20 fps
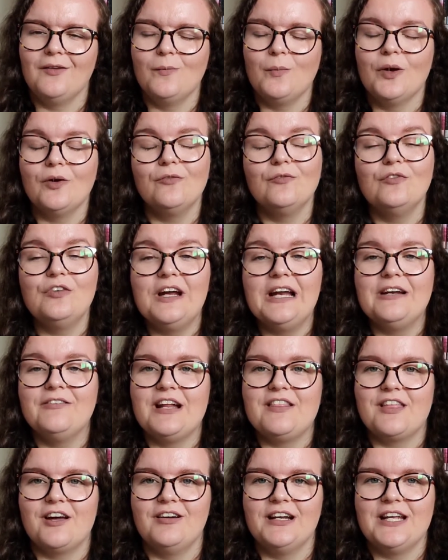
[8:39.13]
But really, really
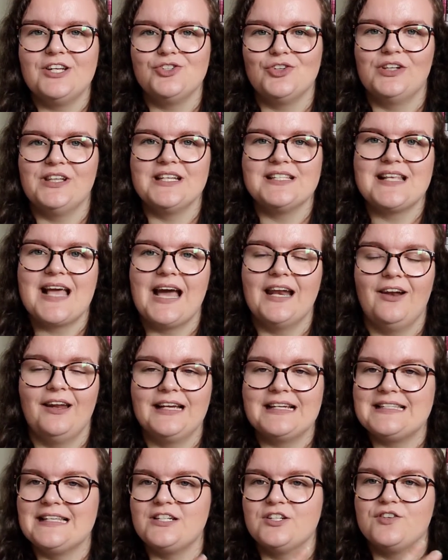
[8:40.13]
thoroughly enjoyed this, and
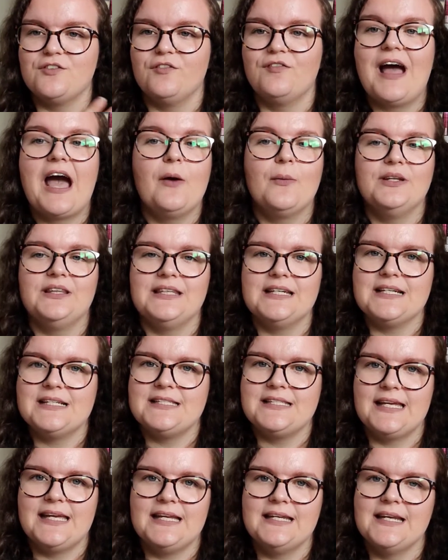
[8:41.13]
like I said, I devoured
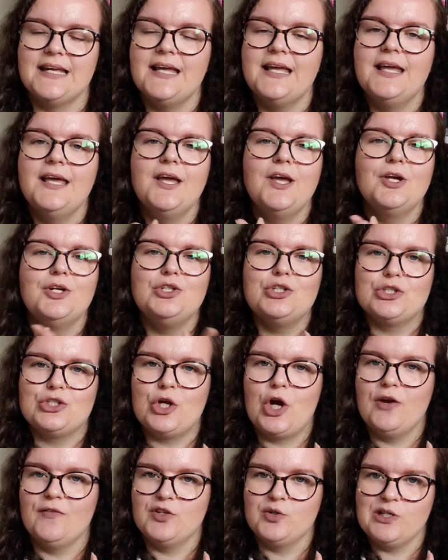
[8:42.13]
this in just
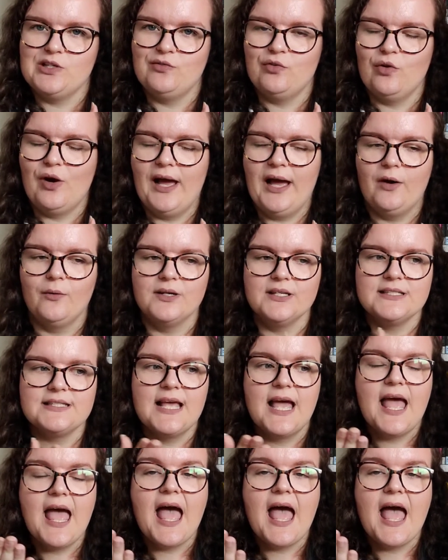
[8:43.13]
over 24 hours.